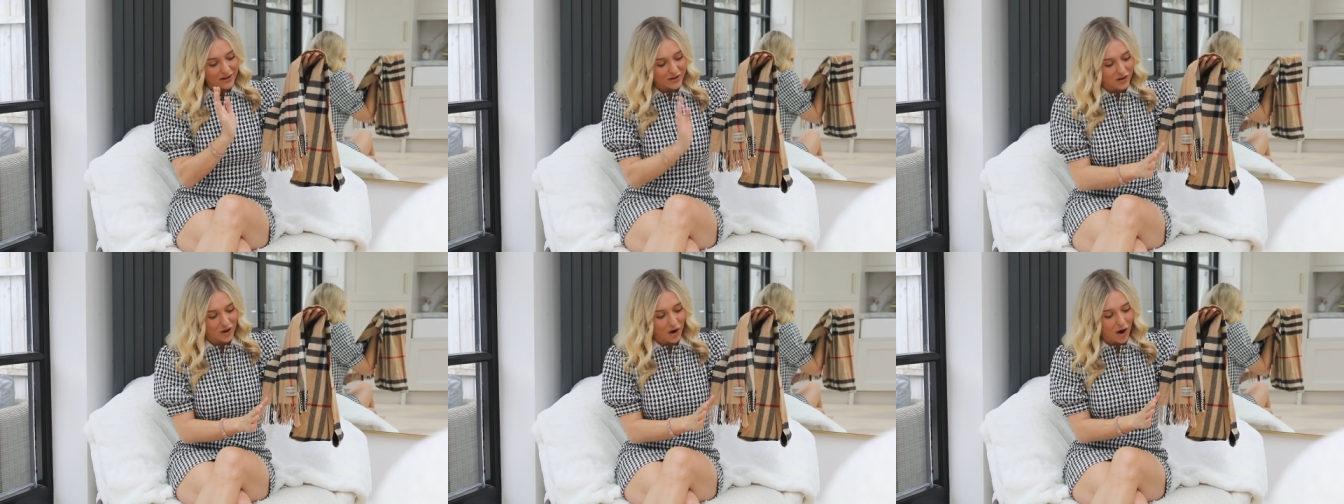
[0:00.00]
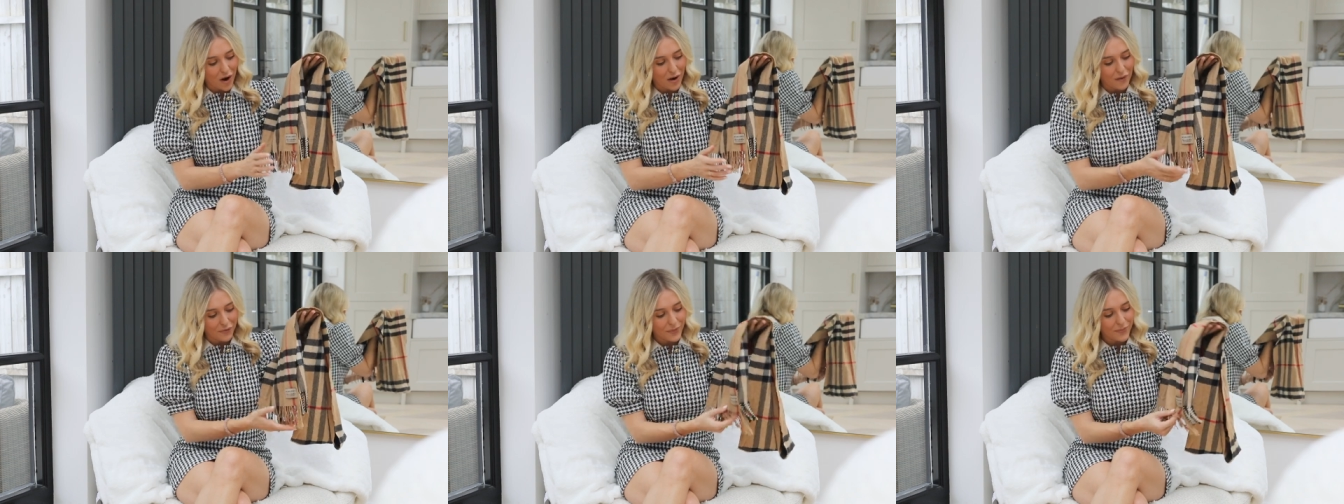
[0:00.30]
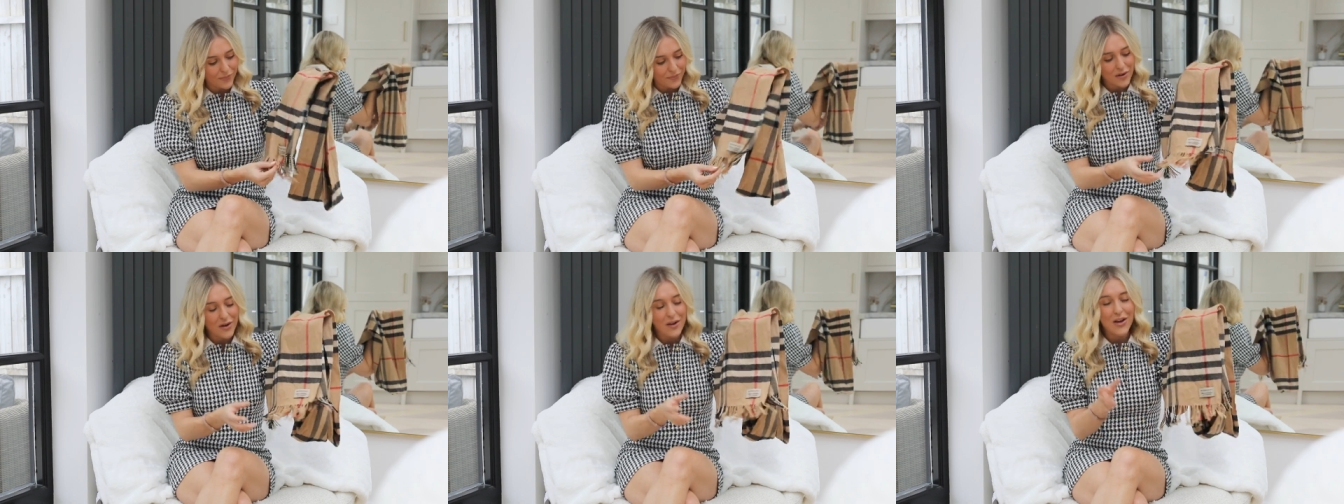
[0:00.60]
scarf.
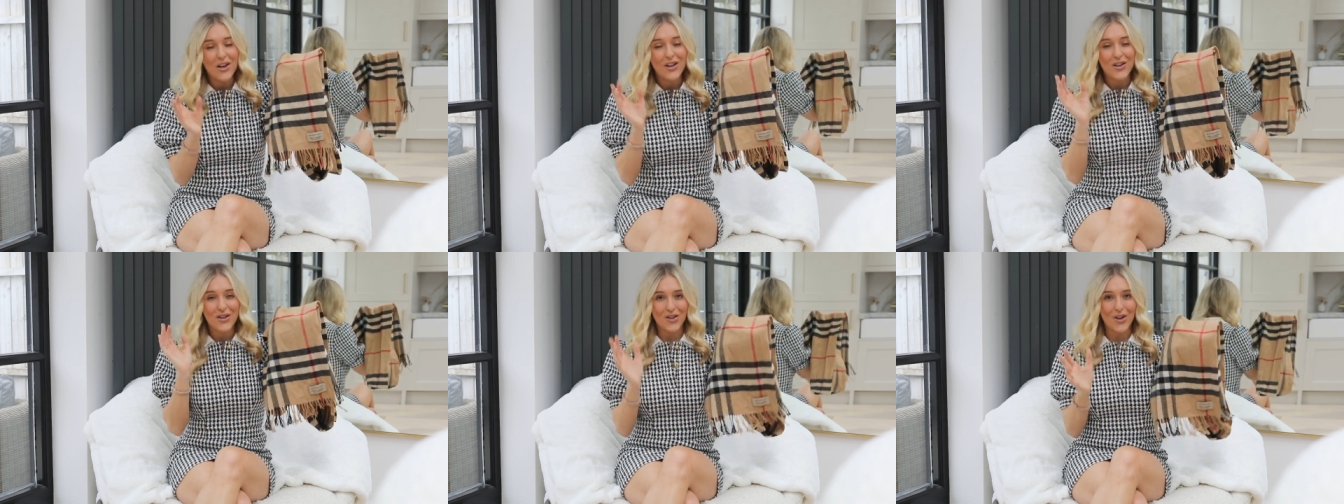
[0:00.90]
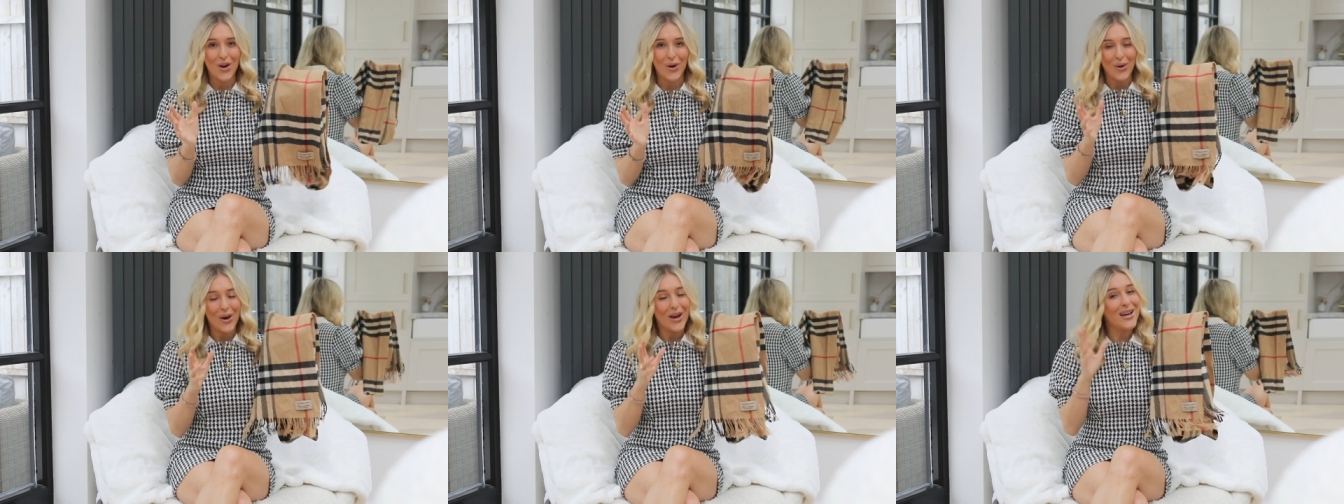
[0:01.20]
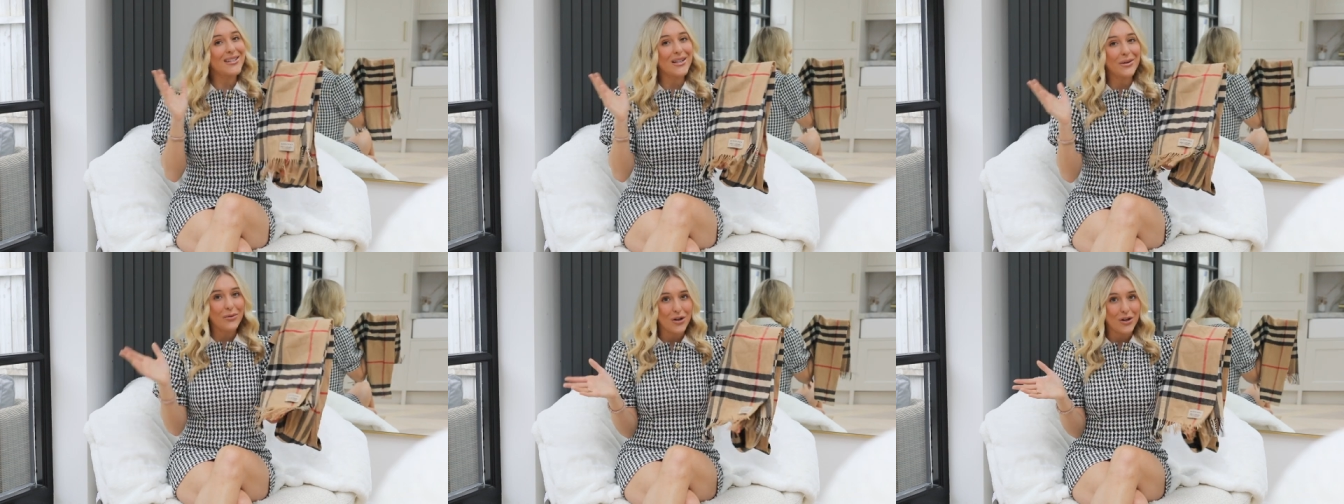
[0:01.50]
So,
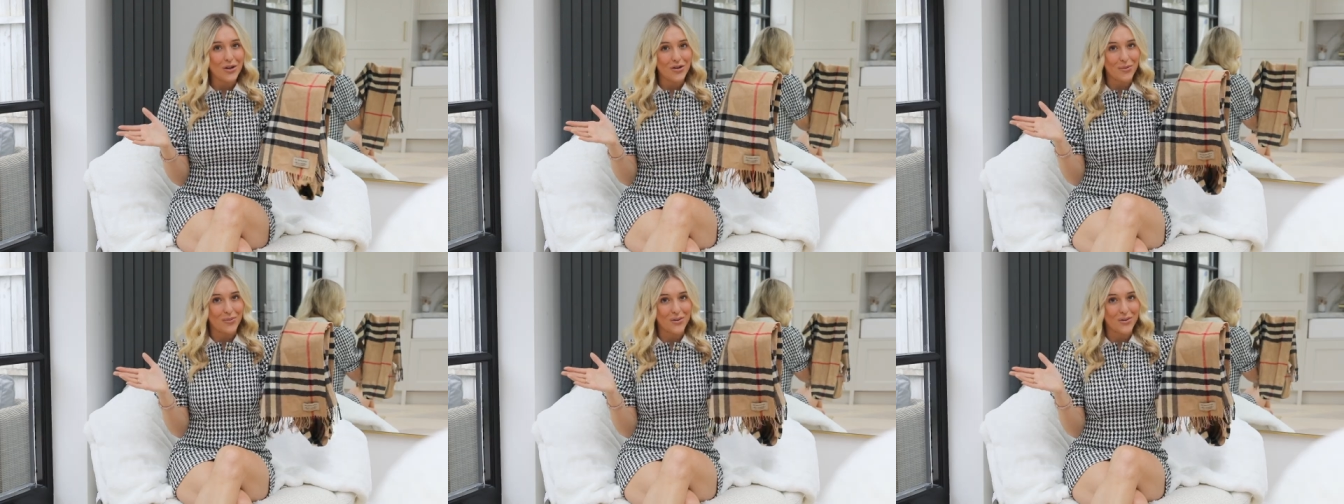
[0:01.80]
is it one hundred